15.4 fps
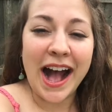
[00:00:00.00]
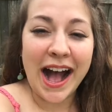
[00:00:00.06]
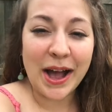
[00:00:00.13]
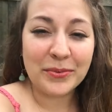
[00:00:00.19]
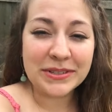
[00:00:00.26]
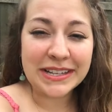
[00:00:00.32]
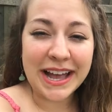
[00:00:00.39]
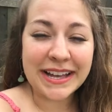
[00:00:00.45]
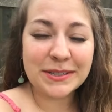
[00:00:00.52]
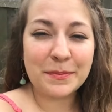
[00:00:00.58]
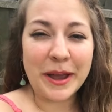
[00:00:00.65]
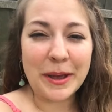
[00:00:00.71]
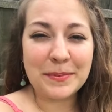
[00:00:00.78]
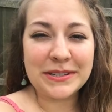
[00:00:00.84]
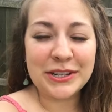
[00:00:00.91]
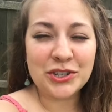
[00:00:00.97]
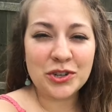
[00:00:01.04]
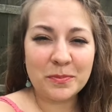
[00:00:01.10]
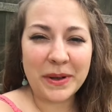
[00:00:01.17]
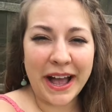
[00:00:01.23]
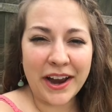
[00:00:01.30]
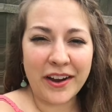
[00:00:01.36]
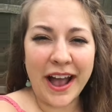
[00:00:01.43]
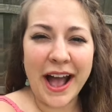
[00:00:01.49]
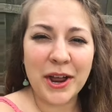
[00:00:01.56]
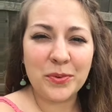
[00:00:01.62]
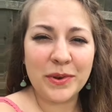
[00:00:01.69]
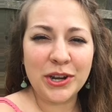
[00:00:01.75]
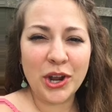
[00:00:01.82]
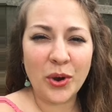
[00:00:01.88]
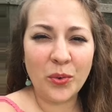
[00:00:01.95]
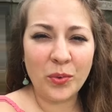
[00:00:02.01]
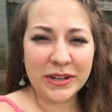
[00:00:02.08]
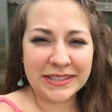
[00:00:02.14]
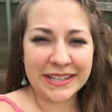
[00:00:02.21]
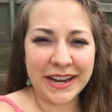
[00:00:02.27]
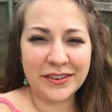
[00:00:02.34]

I was asked by a potential buyer, how do we know what